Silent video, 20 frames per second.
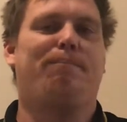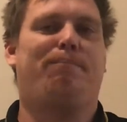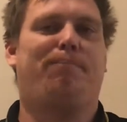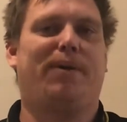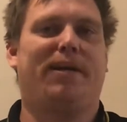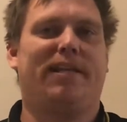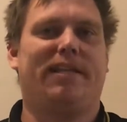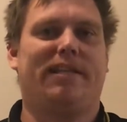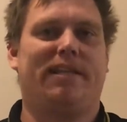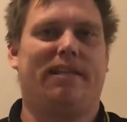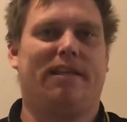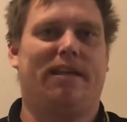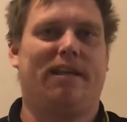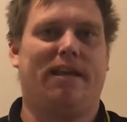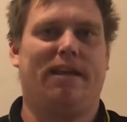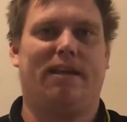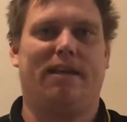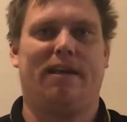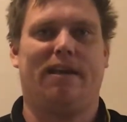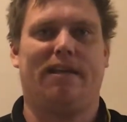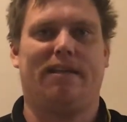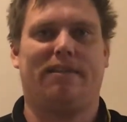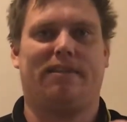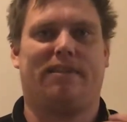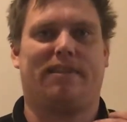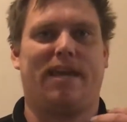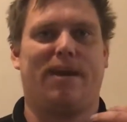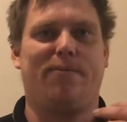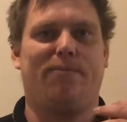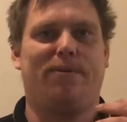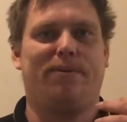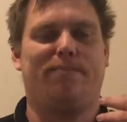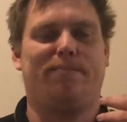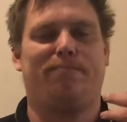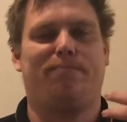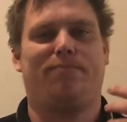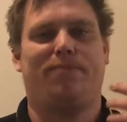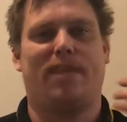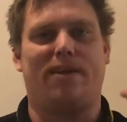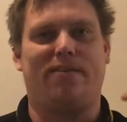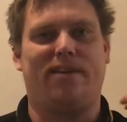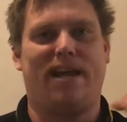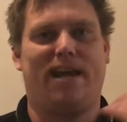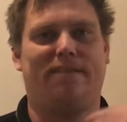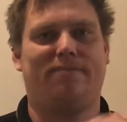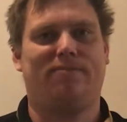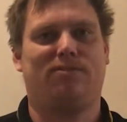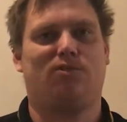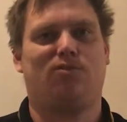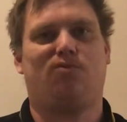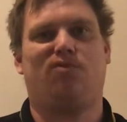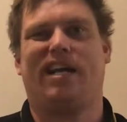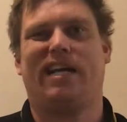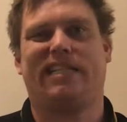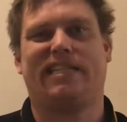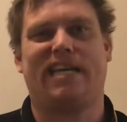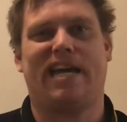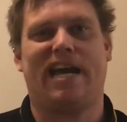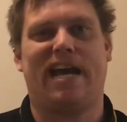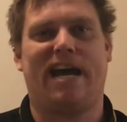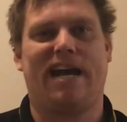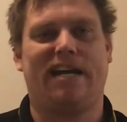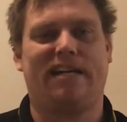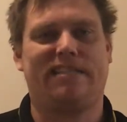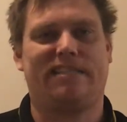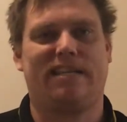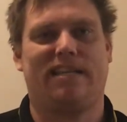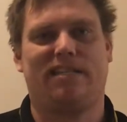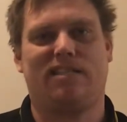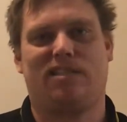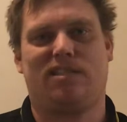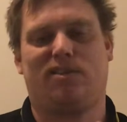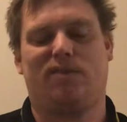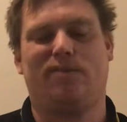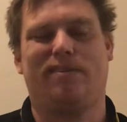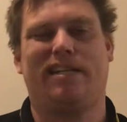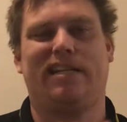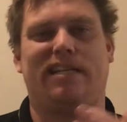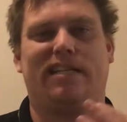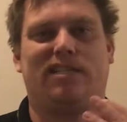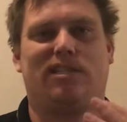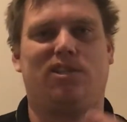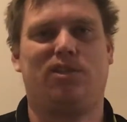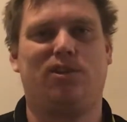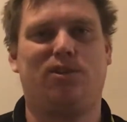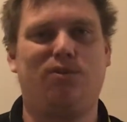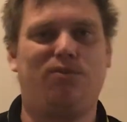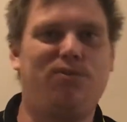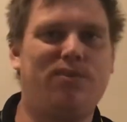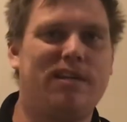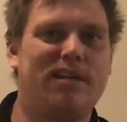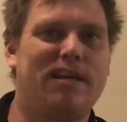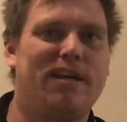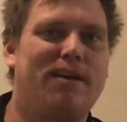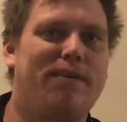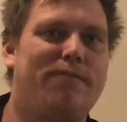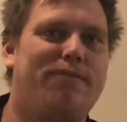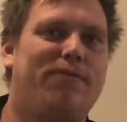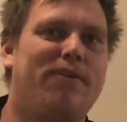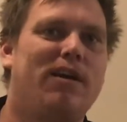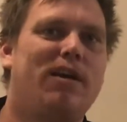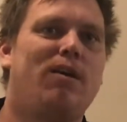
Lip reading: but they would have direct access to an intuitive